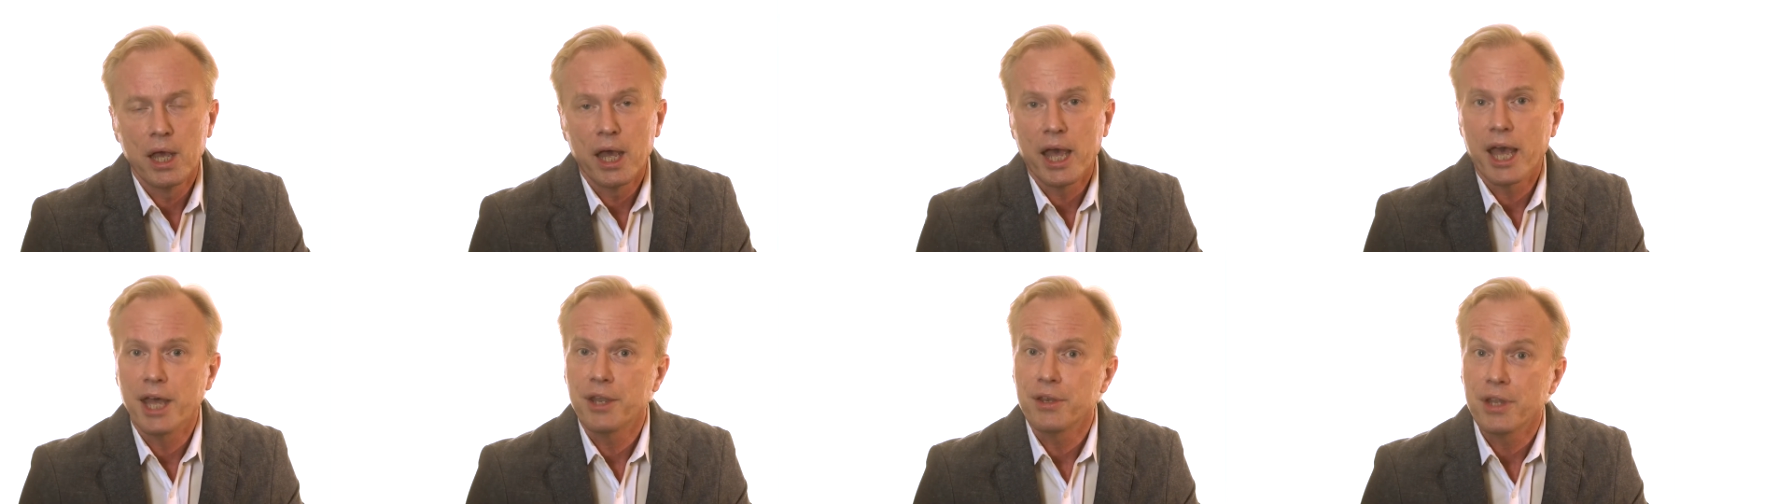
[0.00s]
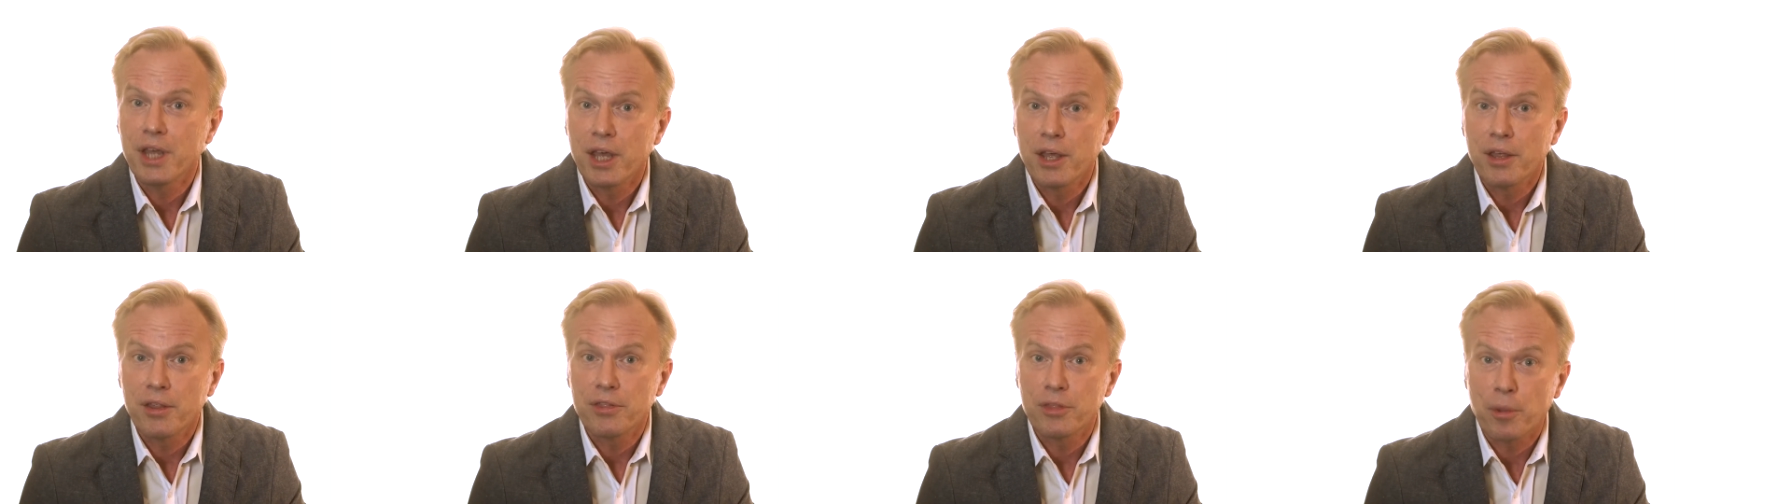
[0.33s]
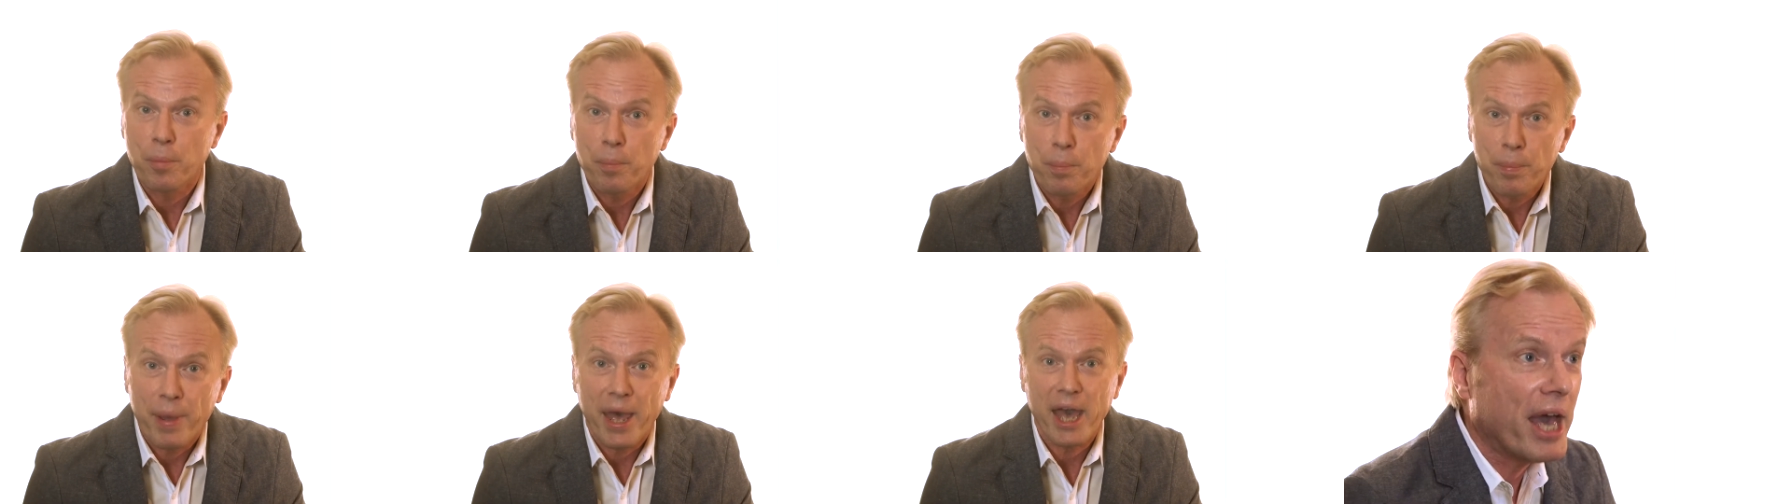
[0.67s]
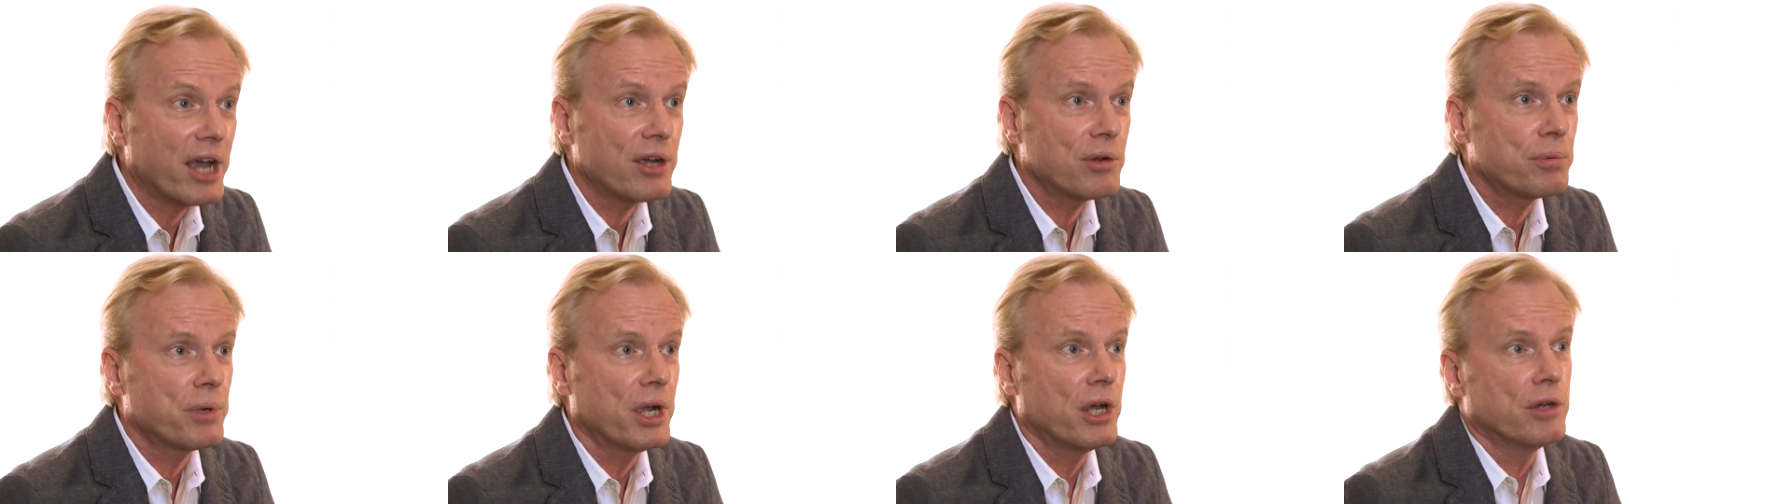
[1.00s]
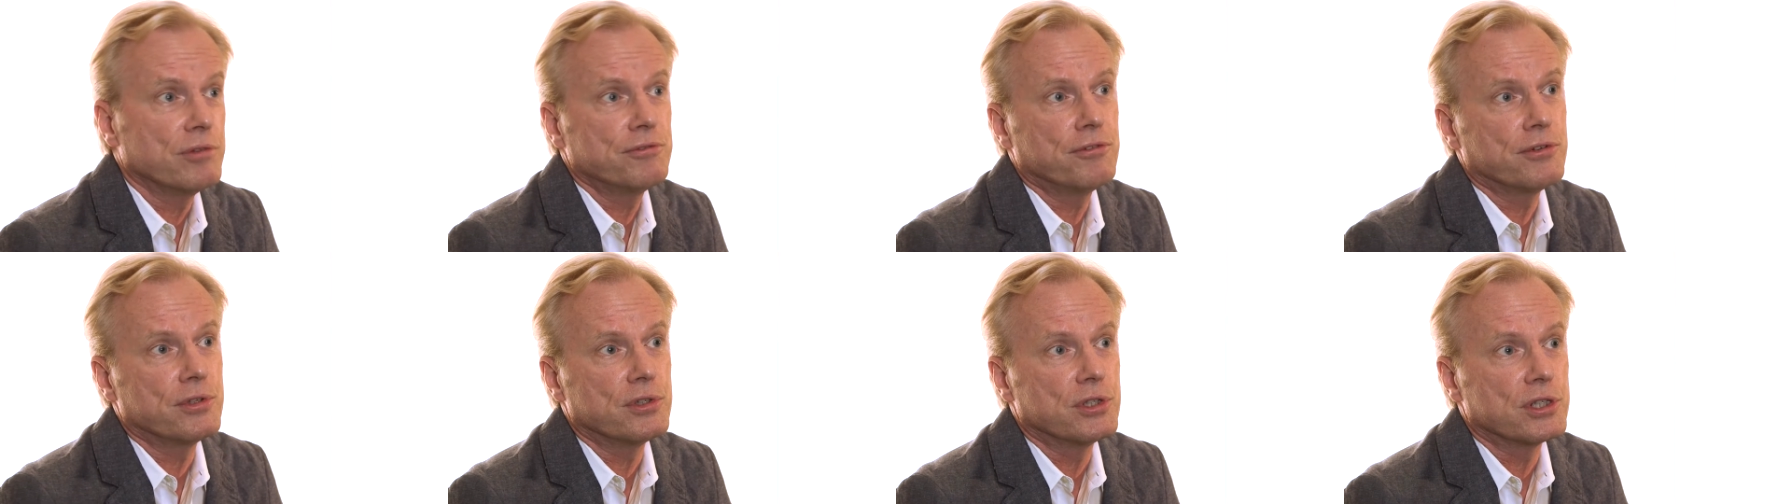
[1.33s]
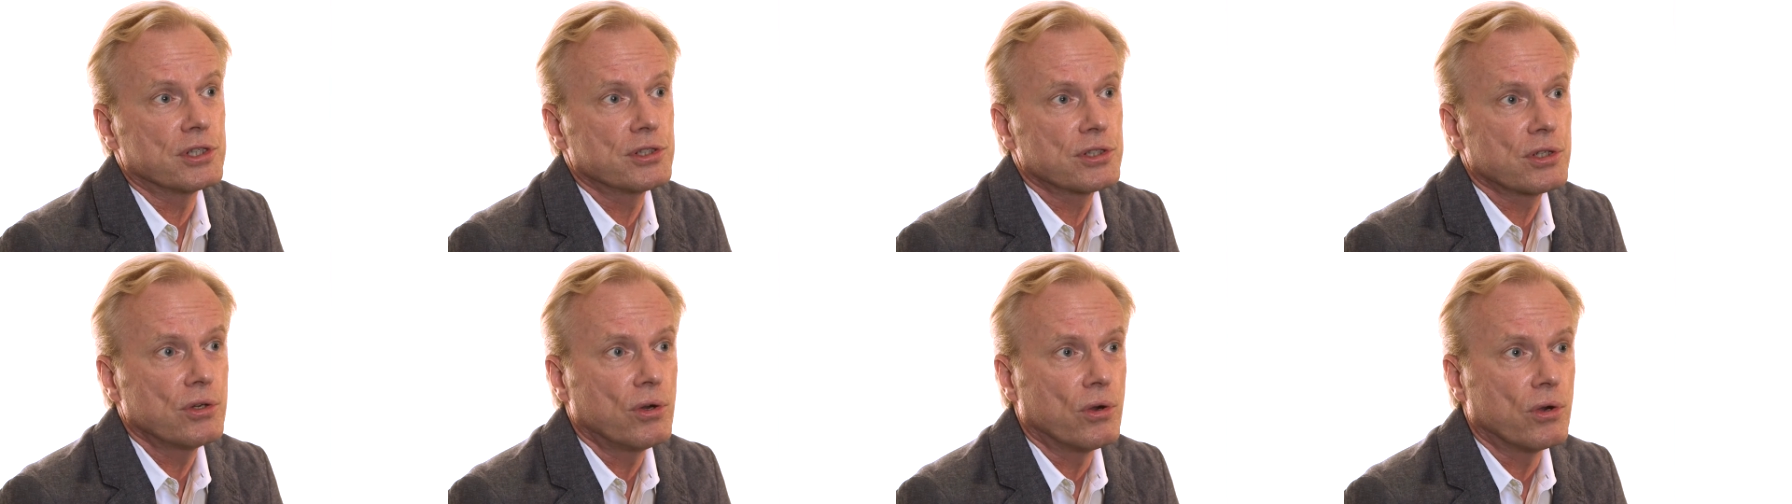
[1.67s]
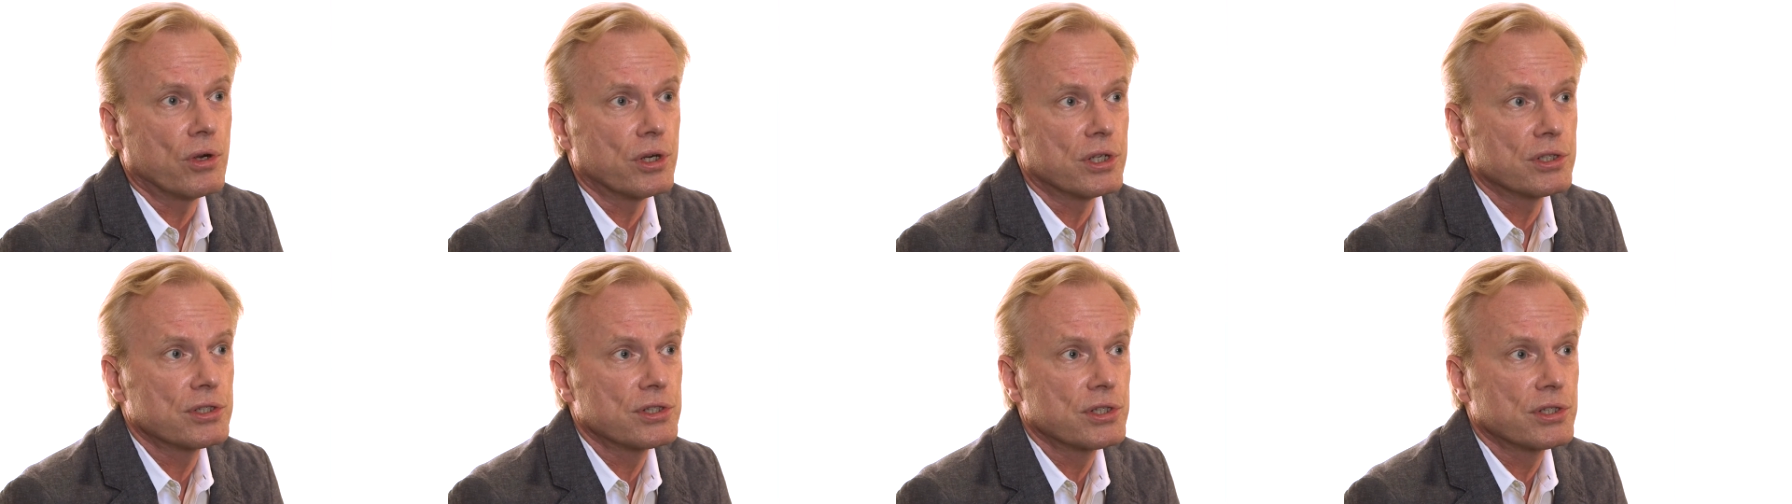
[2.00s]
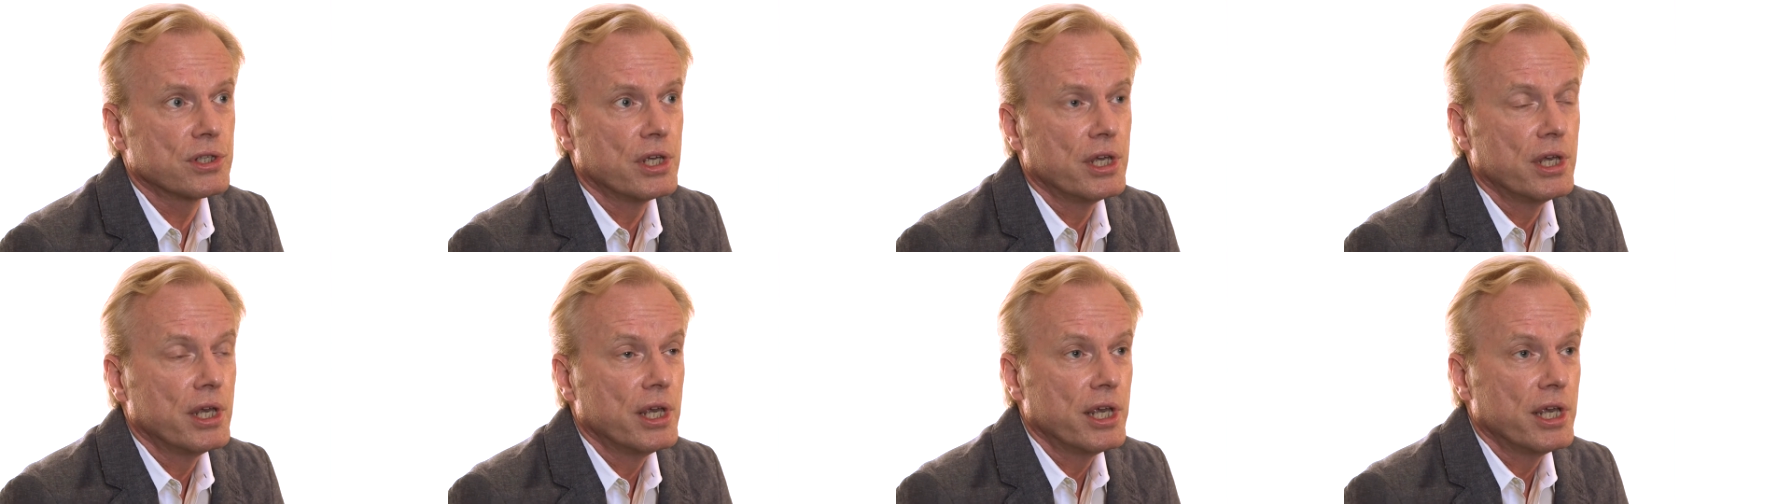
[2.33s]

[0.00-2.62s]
And the background for this course